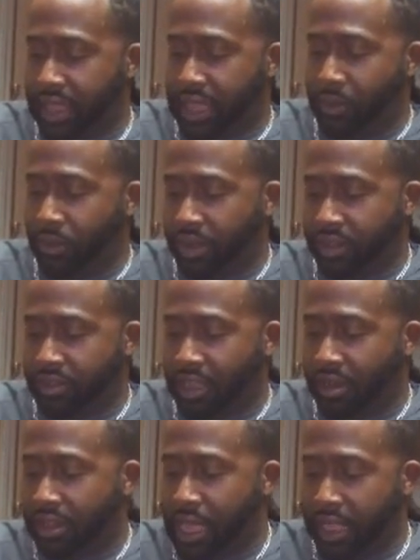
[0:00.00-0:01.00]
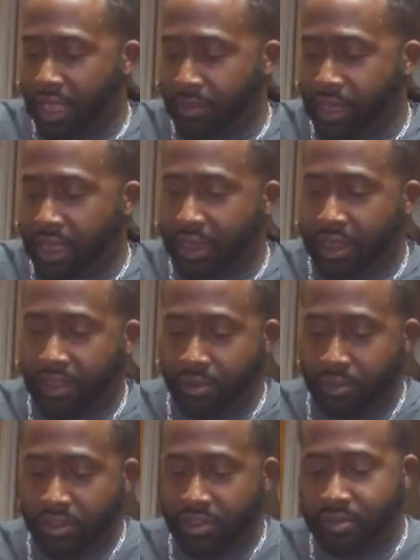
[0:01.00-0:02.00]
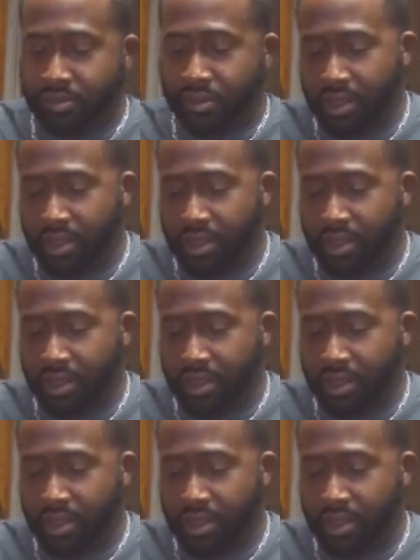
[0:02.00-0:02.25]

And we're gonna take our locking mechanism, which is